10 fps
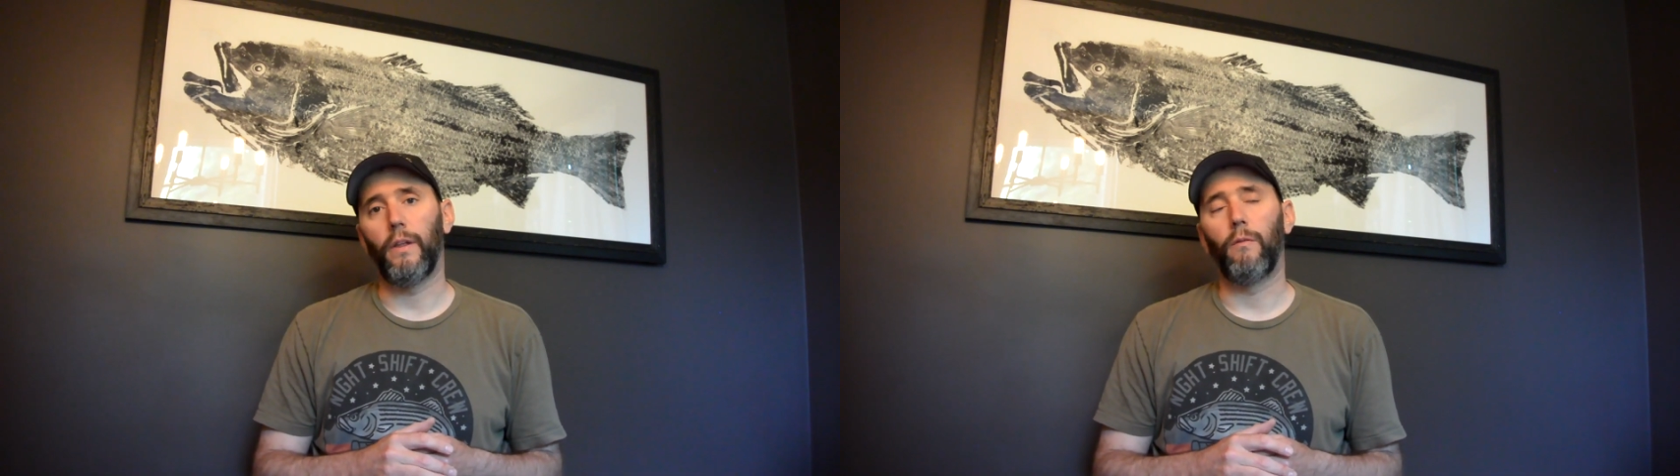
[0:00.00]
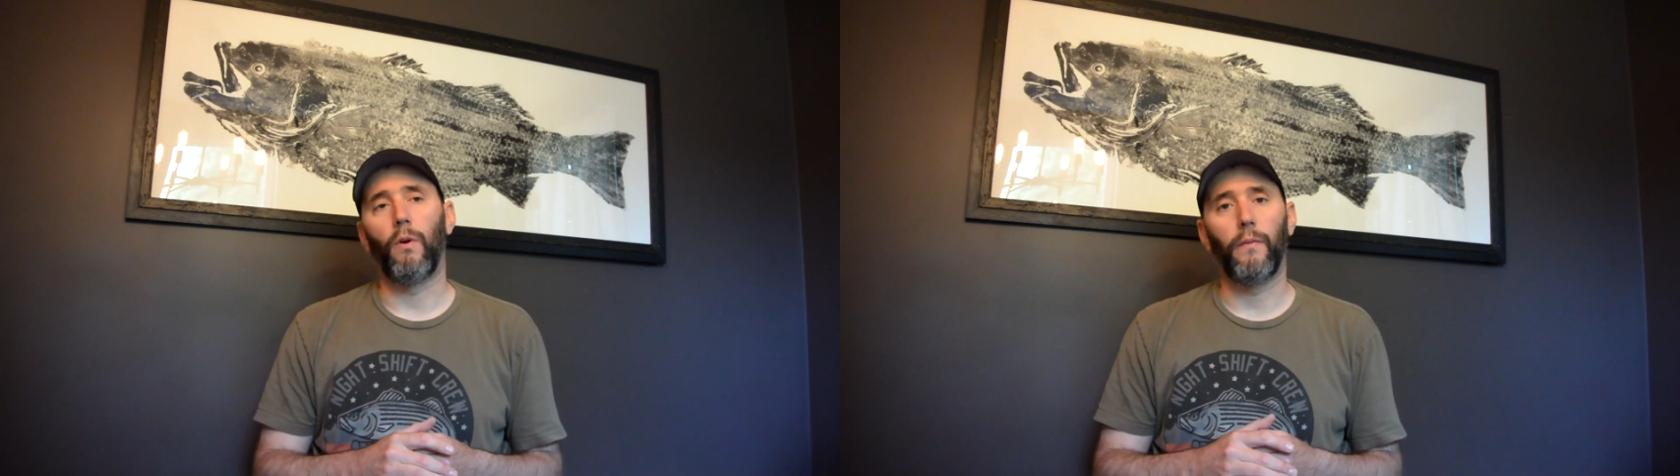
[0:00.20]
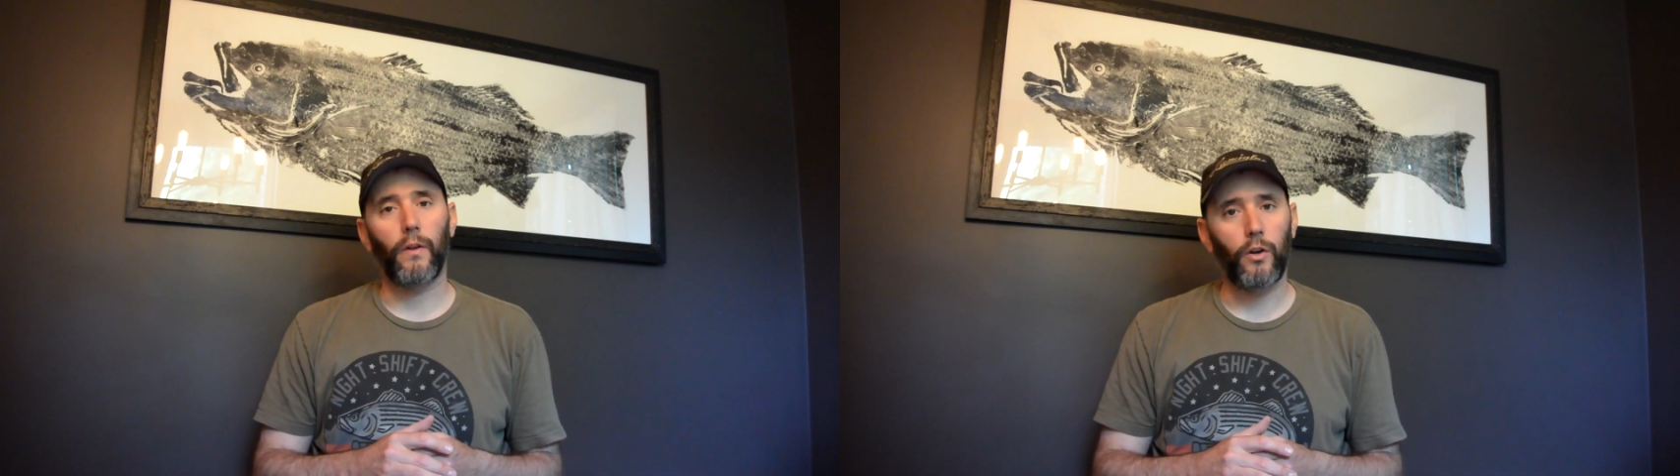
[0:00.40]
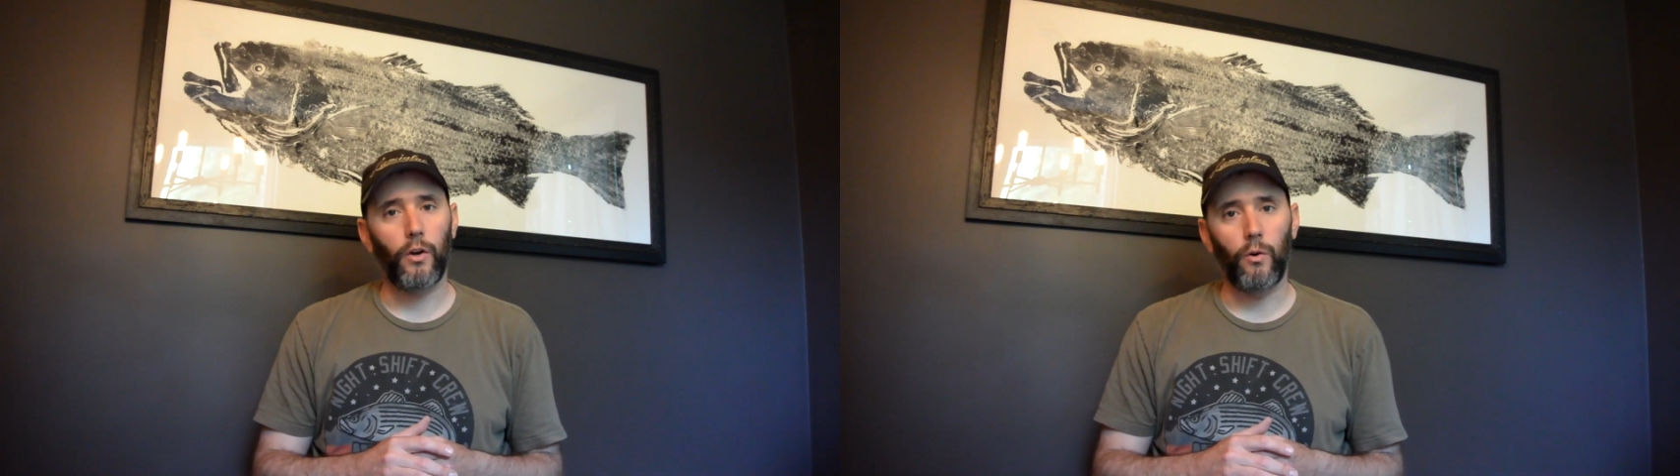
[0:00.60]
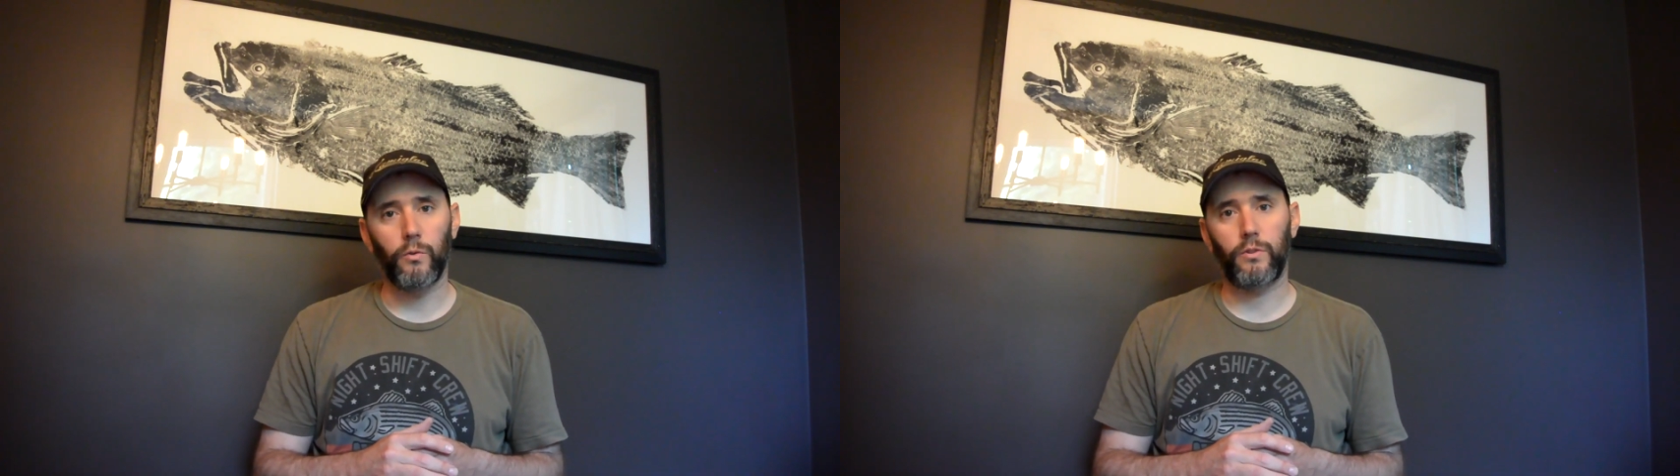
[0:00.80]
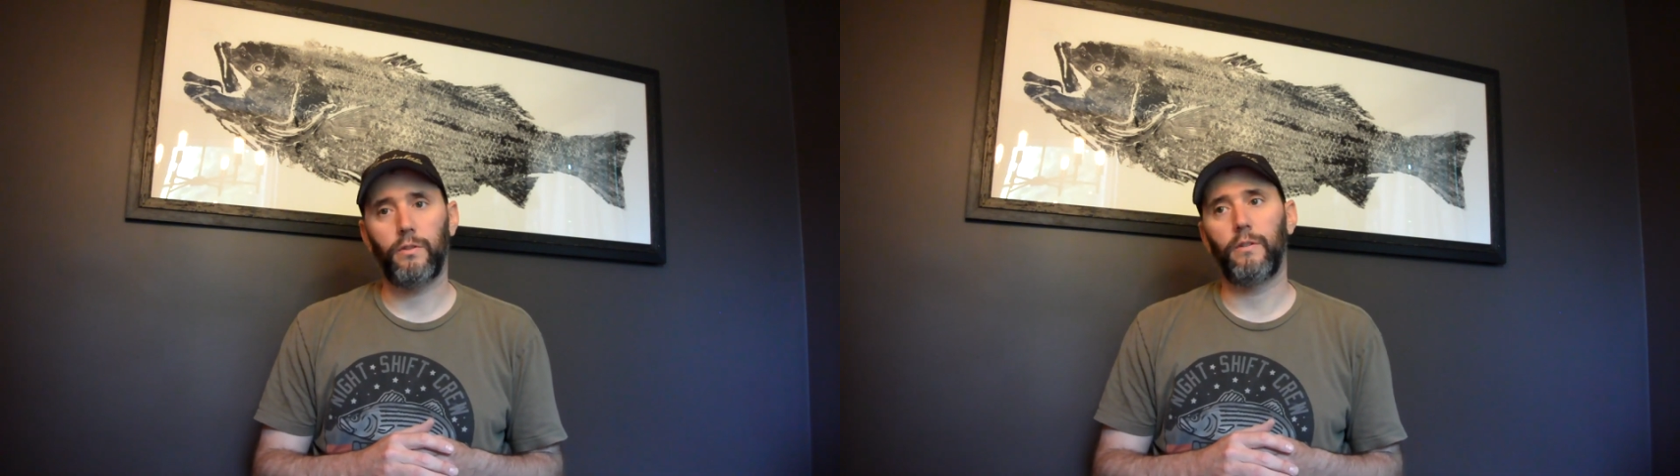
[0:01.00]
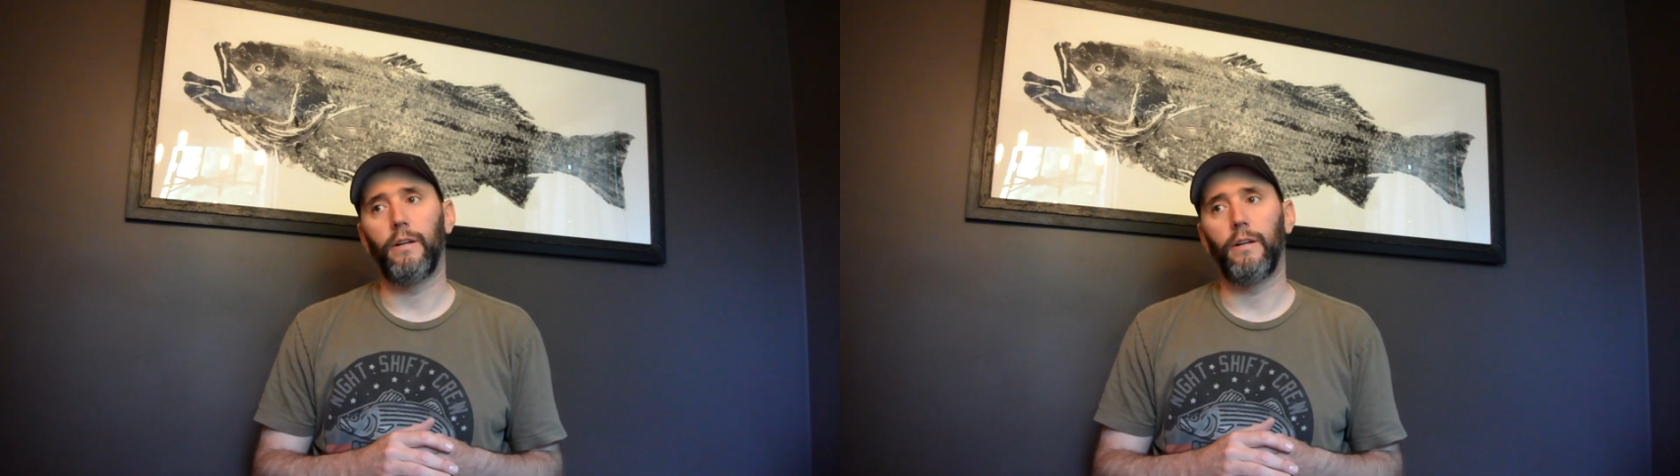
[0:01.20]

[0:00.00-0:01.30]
They run the coast.